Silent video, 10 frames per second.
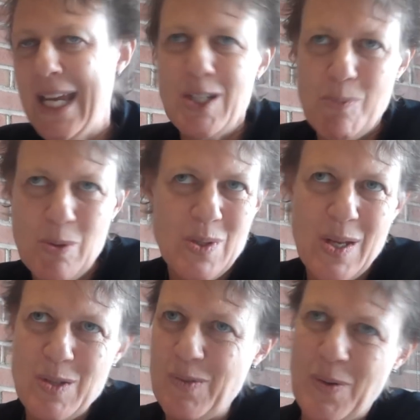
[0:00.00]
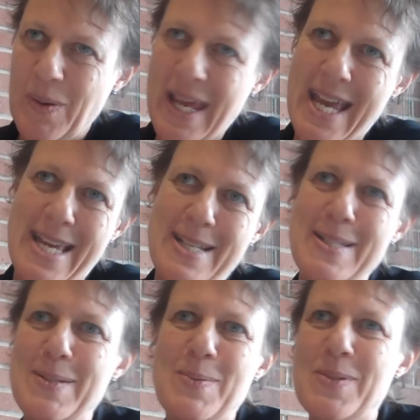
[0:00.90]
80% of our
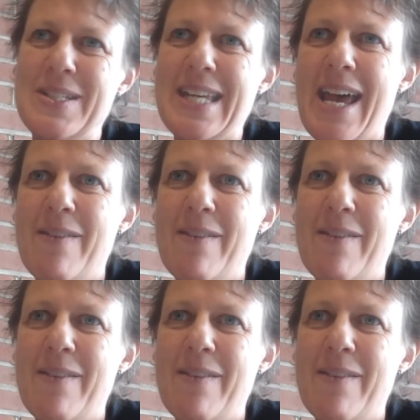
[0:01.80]
land in order to